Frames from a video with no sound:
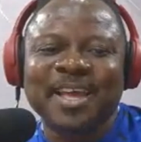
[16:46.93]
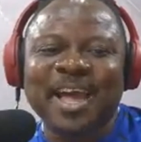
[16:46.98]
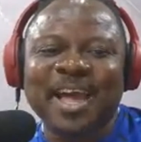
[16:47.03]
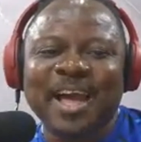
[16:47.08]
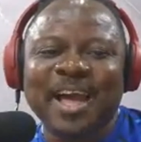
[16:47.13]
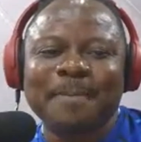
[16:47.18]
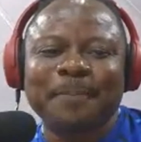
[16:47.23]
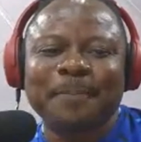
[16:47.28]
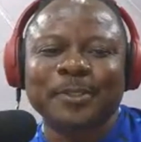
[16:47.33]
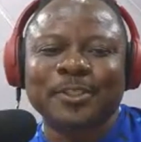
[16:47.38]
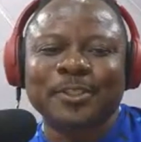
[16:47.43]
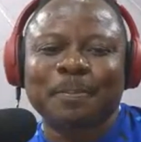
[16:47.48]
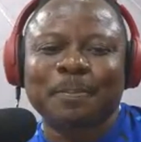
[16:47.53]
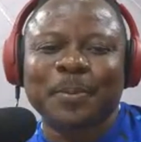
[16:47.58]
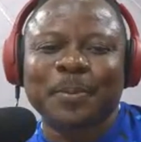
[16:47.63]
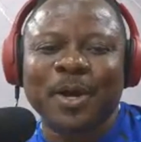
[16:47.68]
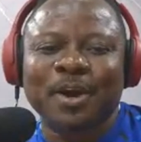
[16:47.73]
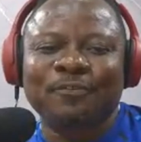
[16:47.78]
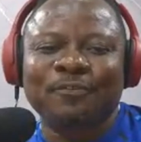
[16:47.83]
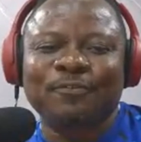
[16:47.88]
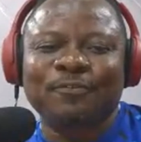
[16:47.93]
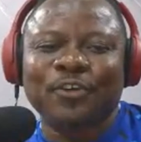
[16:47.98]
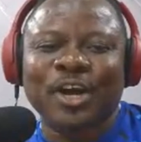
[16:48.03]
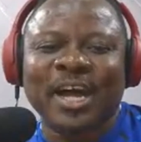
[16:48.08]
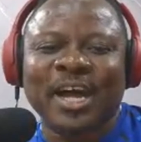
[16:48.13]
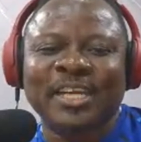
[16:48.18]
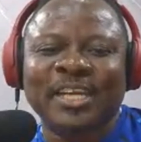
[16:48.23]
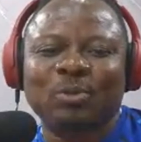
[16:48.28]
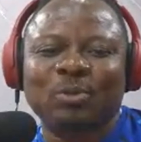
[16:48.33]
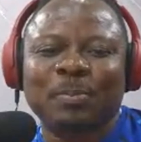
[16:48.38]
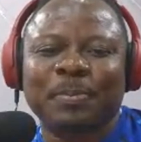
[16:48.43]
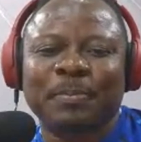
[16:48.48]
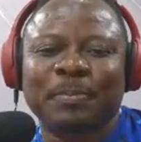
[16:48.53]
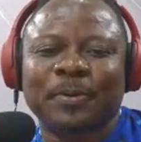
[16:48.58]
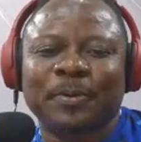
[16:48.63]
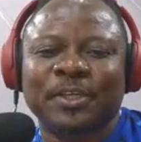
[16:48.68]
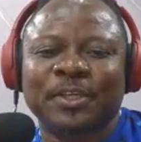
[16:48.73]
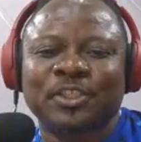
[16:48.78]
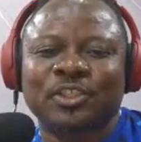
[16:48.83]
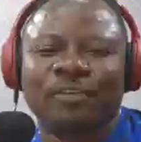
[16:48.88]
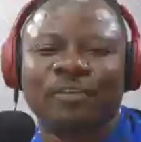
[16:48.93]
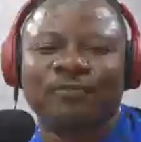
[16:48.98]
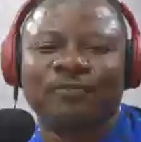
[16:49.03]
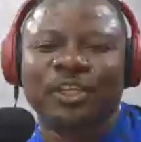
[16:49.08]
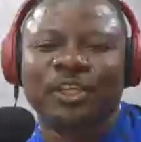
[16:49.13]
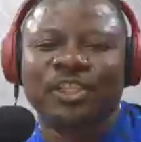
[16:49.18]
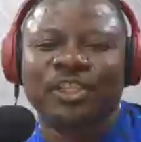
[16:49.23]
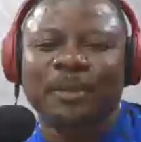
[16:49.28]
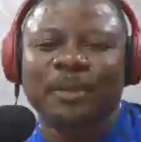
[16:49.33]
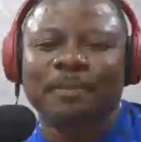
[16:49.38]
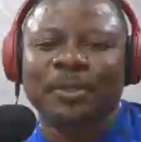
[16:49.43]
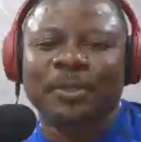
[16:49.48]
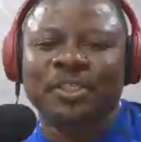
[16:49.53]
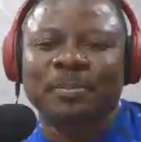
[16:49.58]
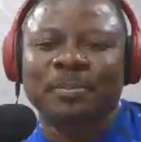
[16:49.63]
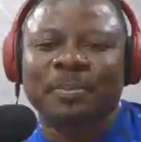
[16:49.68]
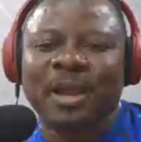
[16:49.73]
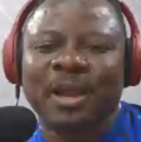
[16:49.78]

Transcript: ample support for adequate preparation for the championship.